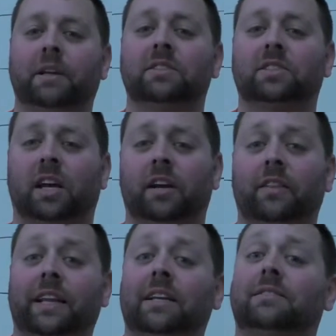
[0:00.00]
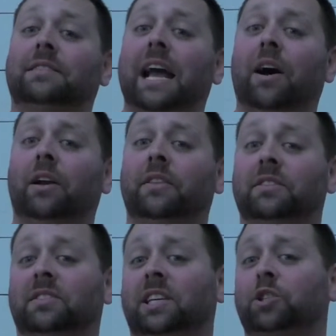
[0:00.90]
and suddenly it's down in the
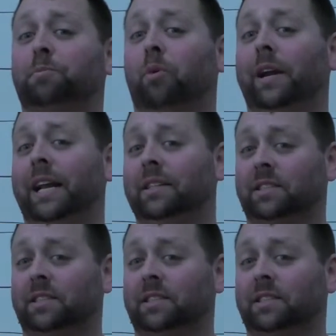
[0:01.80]
6.8,